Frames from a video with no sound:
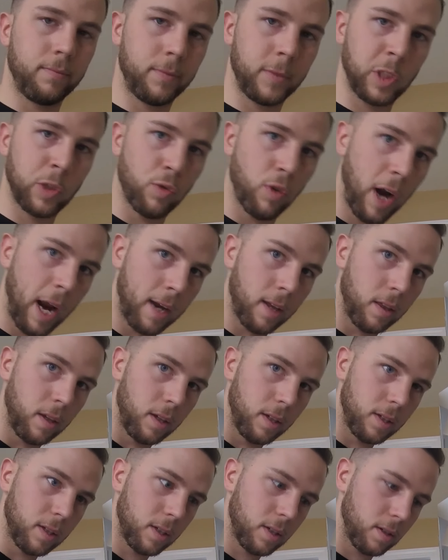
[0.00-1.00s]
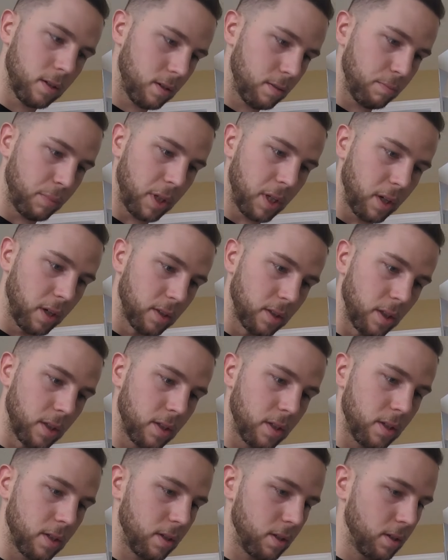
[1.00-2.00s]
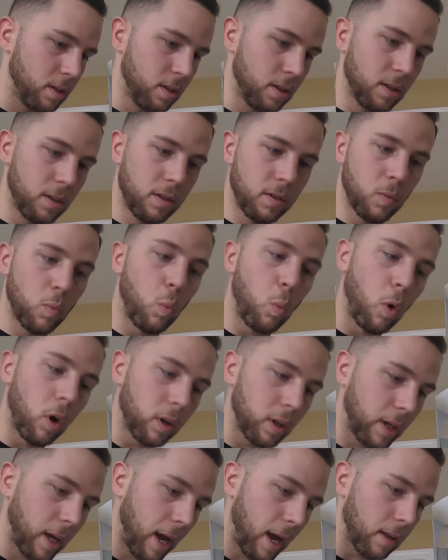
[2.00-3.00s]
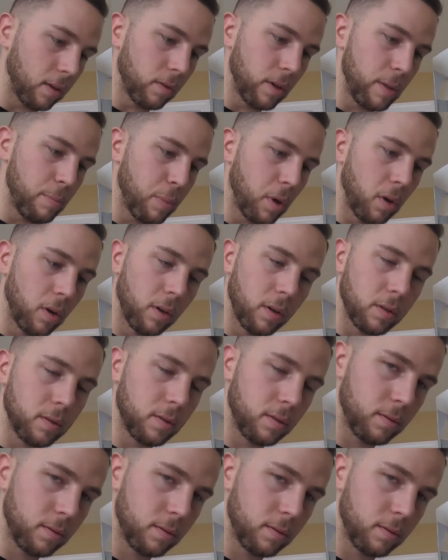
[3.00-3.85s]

track this because it's 1 calorie per